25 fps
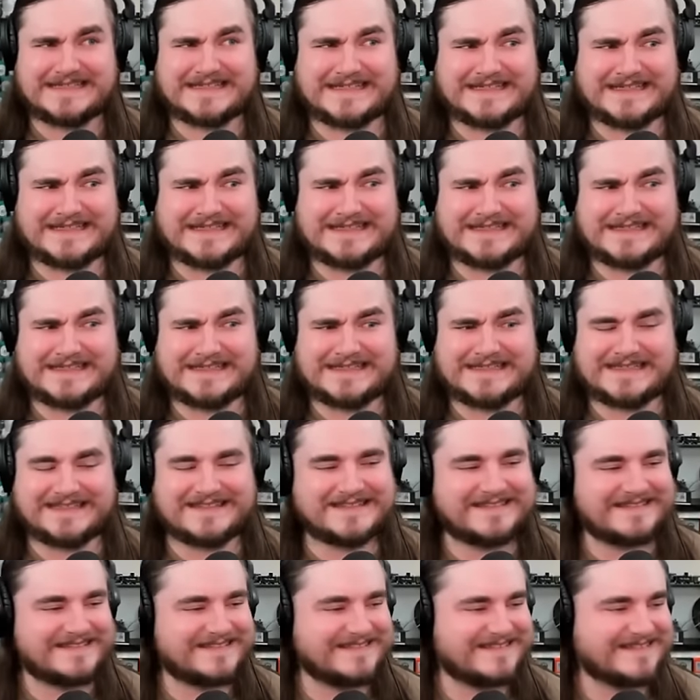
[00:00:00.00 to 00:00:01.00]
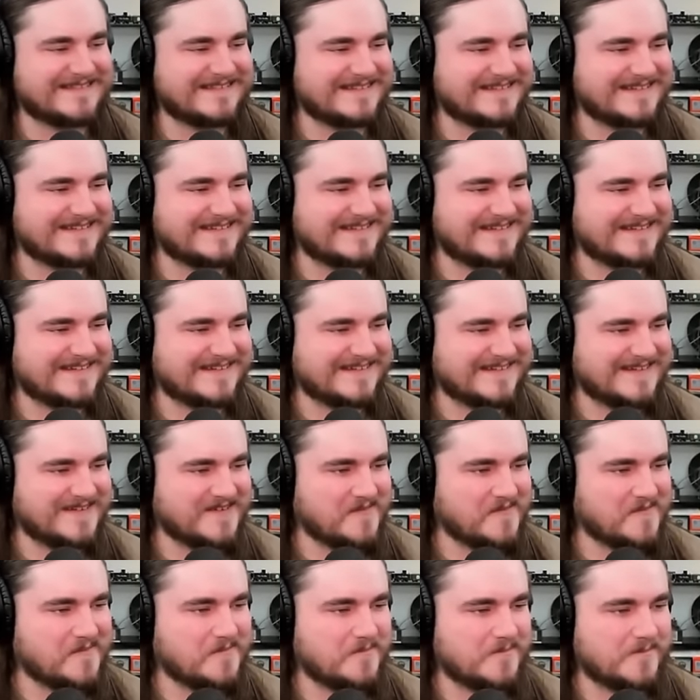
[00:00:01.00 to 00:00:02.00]

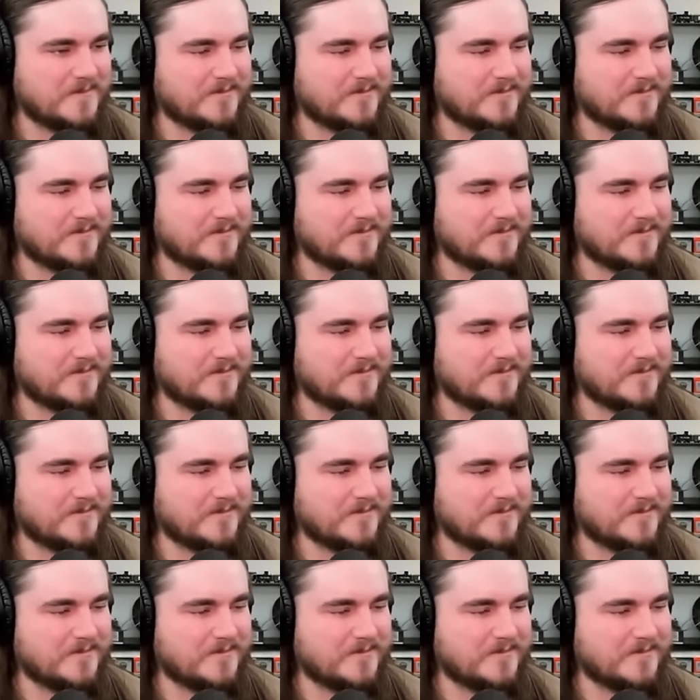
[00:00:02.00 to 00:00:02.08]
Nothing is said.